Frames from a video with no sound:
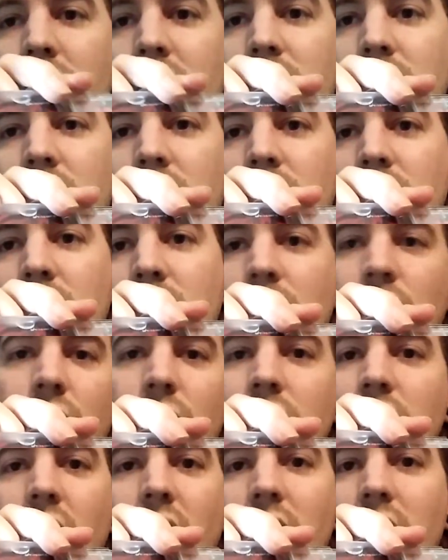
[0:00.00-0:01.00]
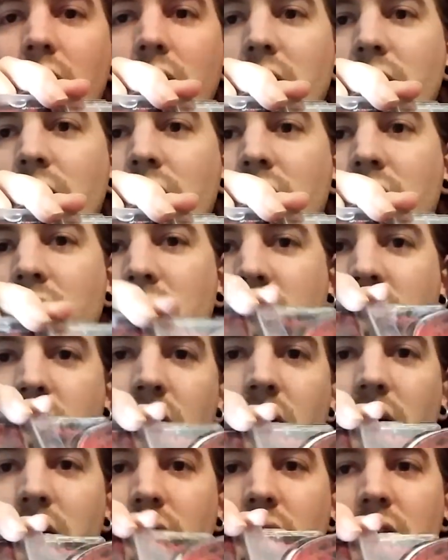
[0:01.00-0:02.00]
this, you've got everything that
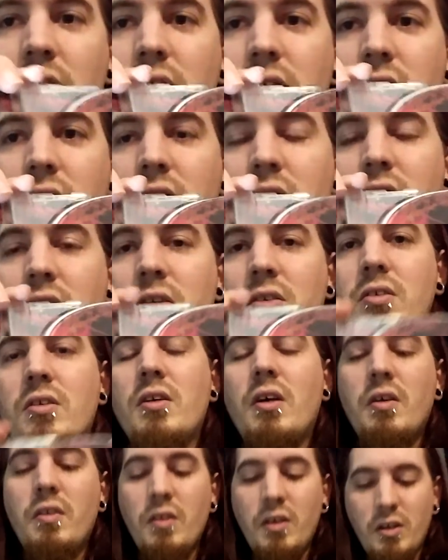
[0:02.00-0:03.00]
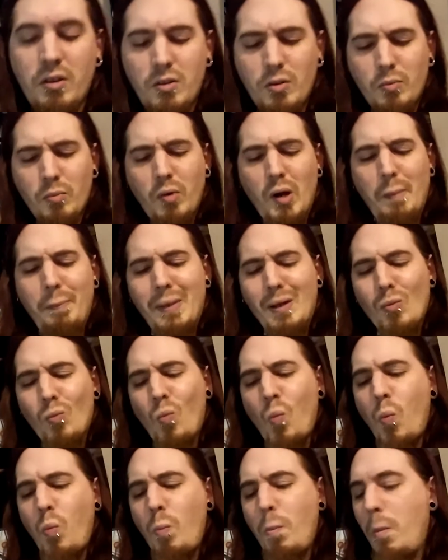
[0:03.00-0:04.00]
is on this disc. I think there might be
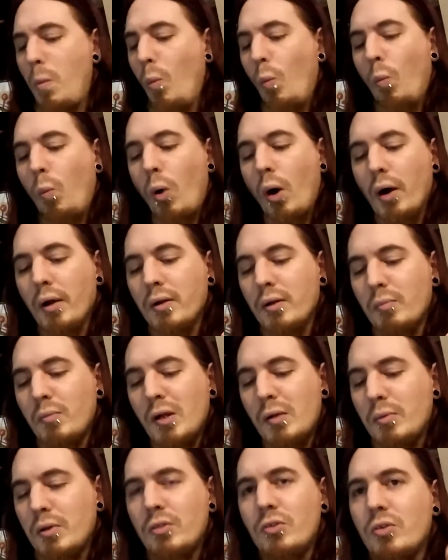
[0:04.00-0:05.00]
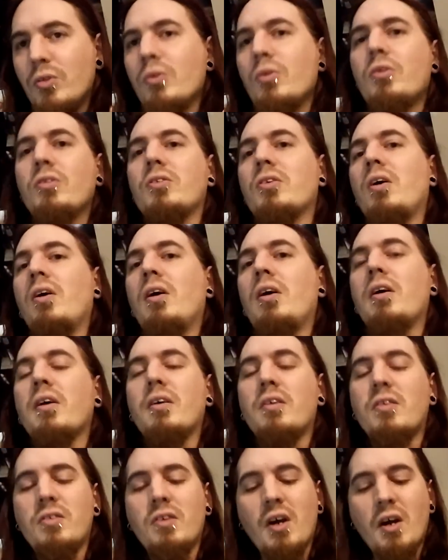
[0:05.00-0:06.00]
one, maybe two
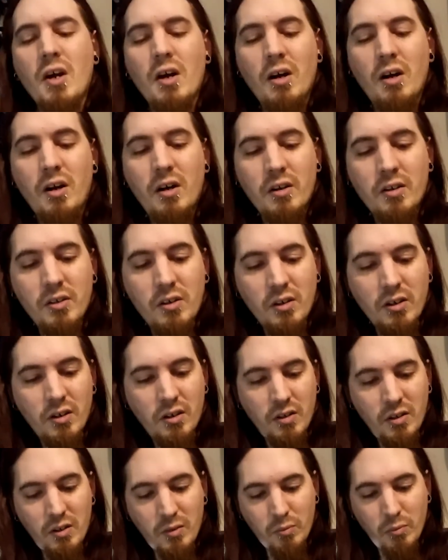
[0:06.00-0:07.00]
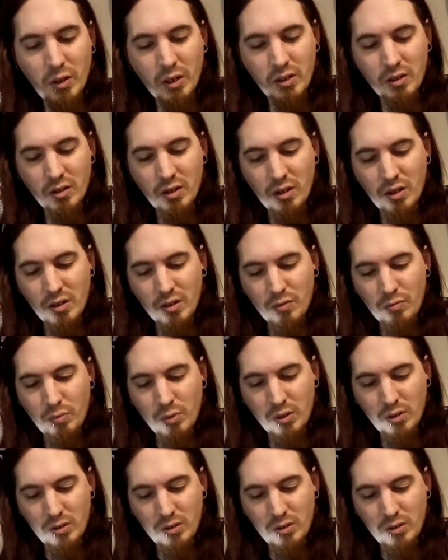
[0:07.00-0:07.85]
songs on here that might not have